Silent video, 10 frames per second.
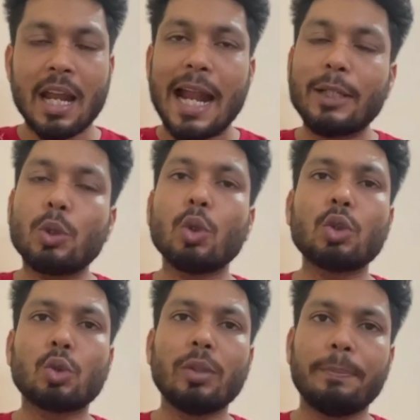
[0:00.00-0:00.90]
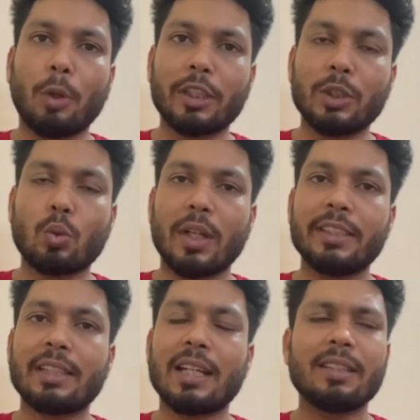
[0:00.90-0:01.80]
And those two important
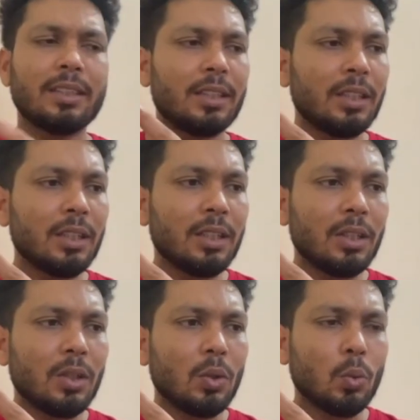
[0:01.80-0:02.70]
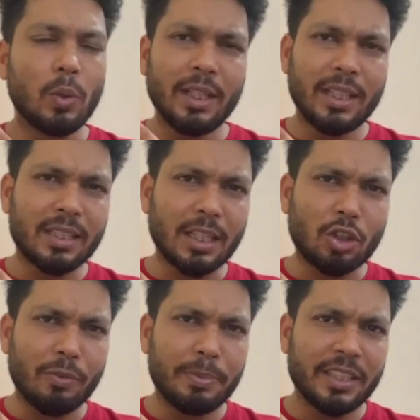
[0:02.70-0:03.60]
queries are, will the
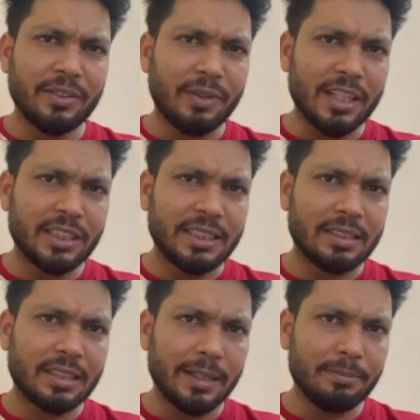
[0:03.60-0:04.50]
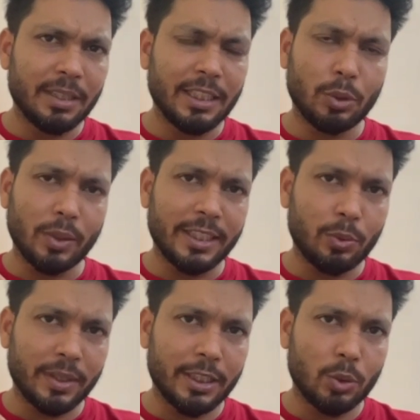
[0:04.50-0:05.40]
cutoff be revised this time in
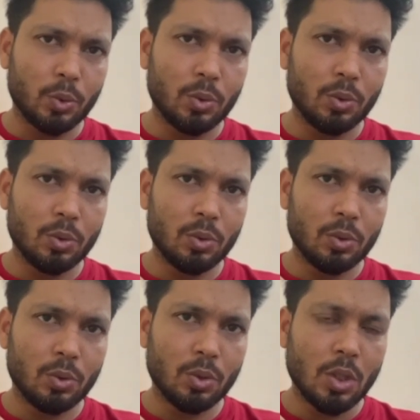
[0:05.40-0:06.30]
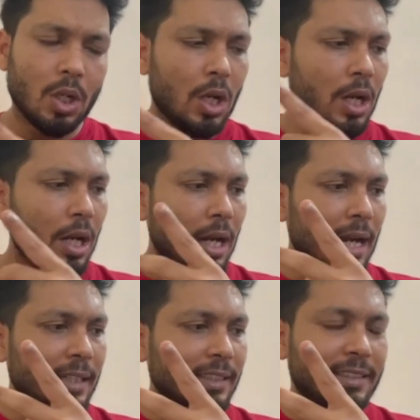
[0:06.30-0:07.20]
2022?
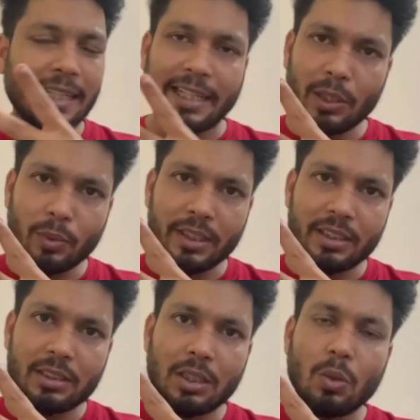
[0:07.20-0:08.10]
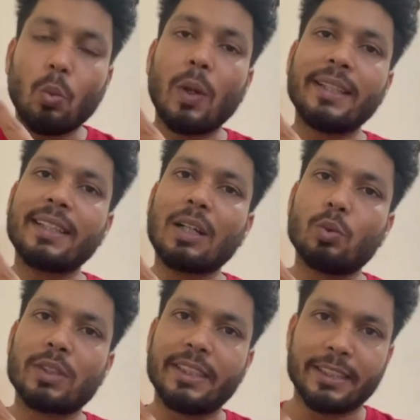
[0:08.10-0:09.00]
And the second one is, when the
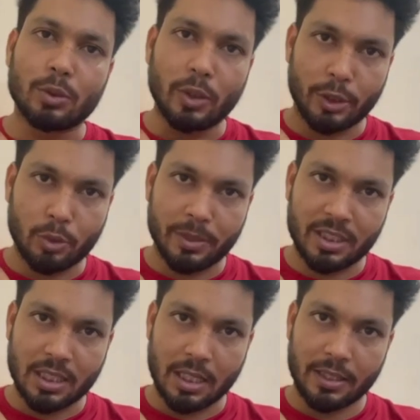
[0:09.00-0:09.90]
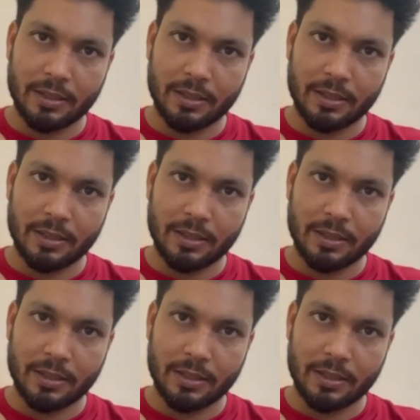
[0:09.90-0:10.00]
counseling is going to be started.